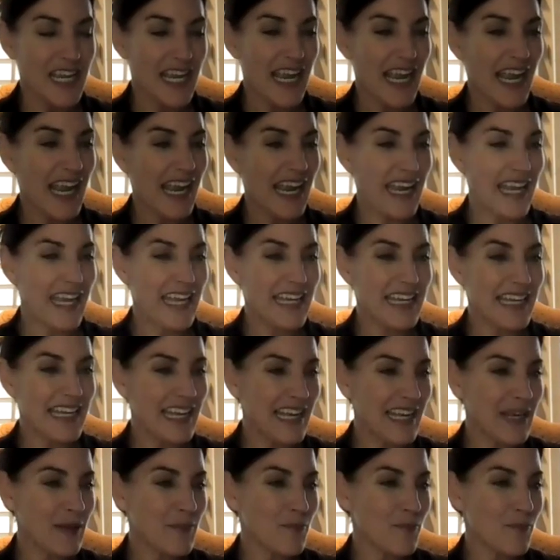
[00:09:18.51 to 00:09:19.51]
And
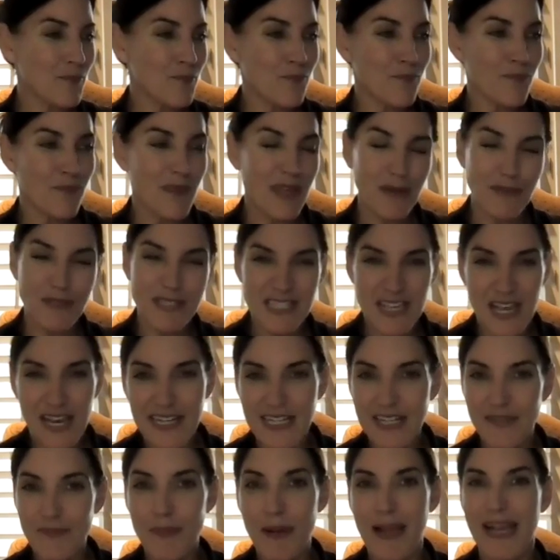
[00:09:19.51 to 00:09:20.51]
it was kind
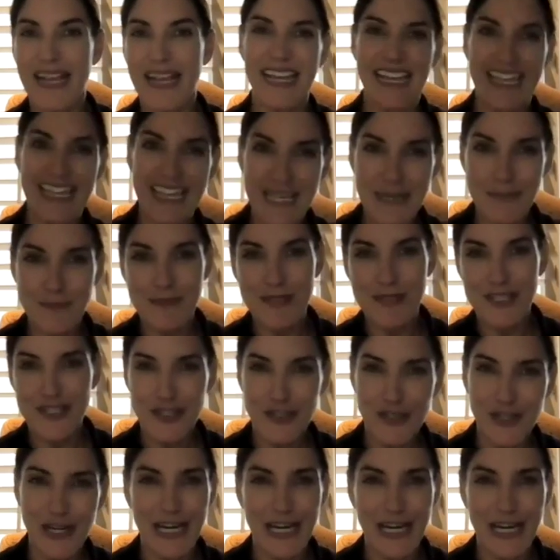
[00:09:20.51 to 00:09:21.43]
of by a hipster